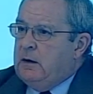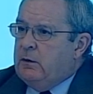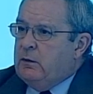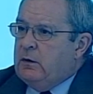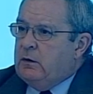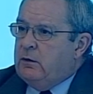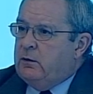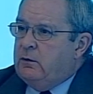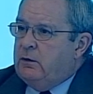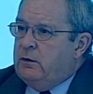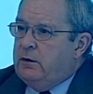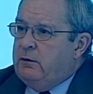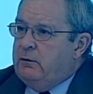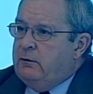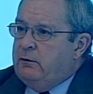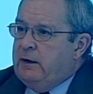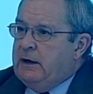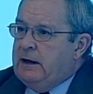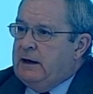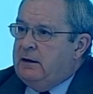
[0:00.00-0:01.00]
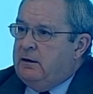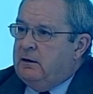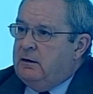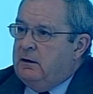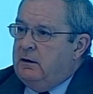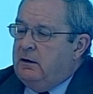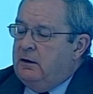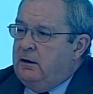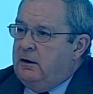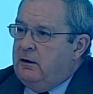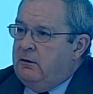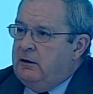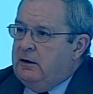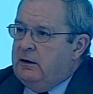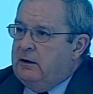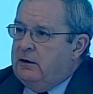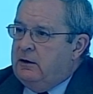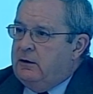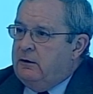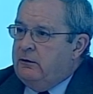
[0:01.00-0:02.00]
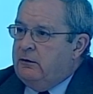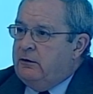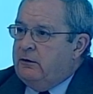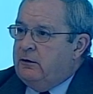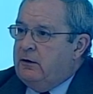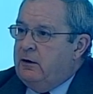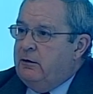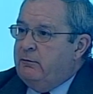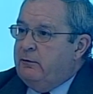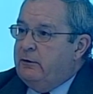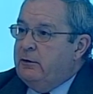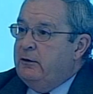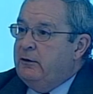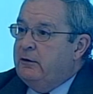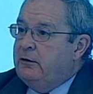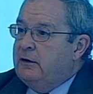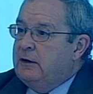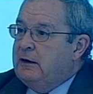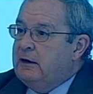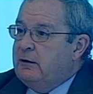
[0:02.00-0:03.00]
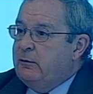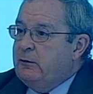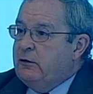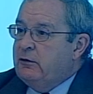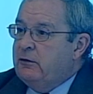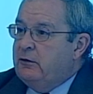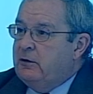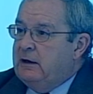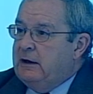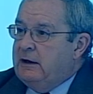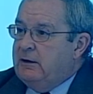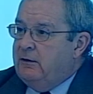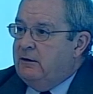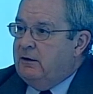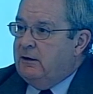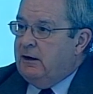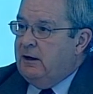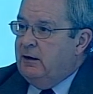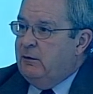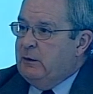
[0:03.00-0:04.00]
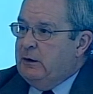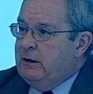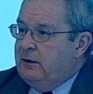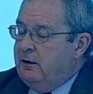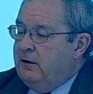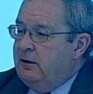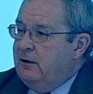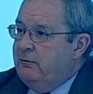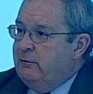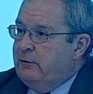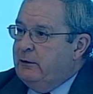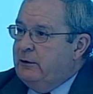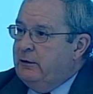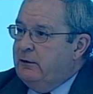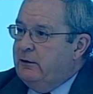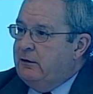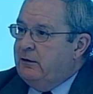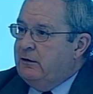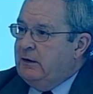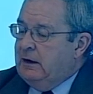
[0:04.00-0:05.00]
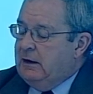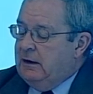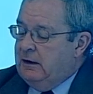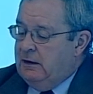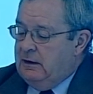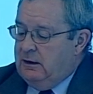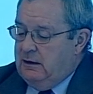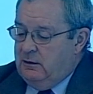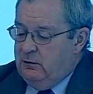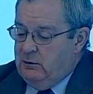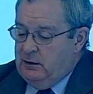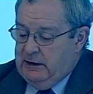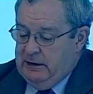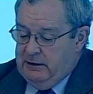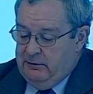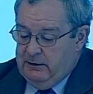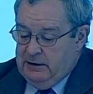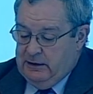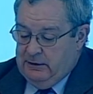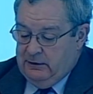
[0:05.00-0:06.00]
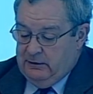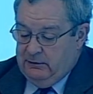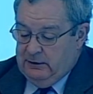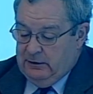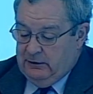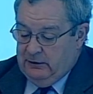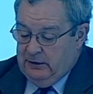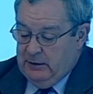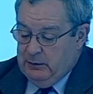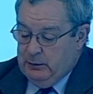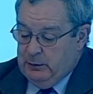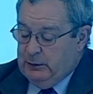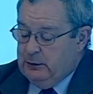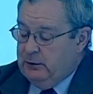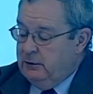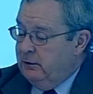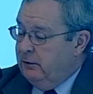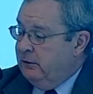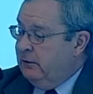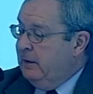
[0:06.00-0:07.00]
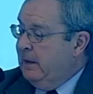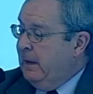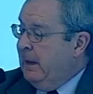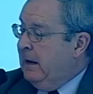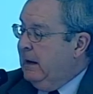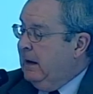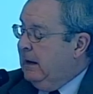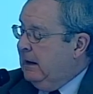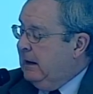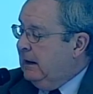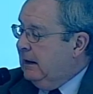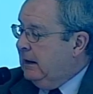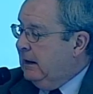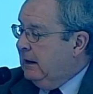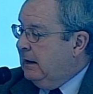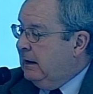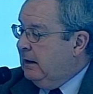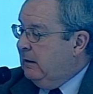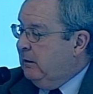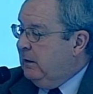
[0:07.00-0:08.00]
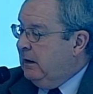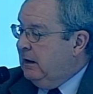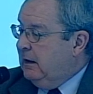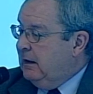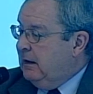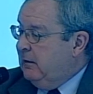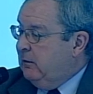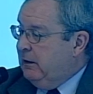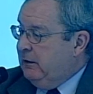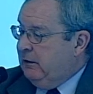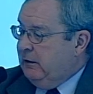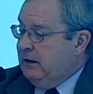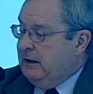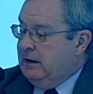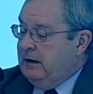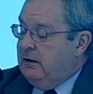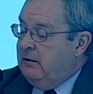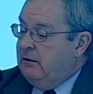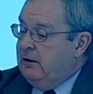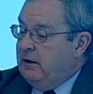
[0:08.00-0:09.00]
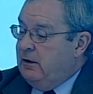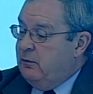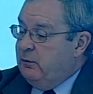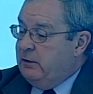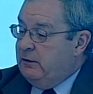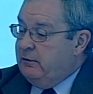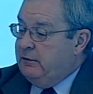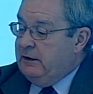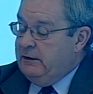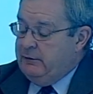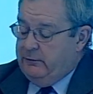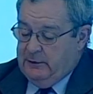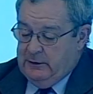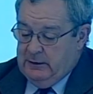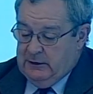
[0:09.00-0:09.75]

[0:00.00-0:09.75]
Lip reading: We've had earlier in this conference, and I'm sure later to come in the conference, a wide range of examples. And I'm listing here a number of different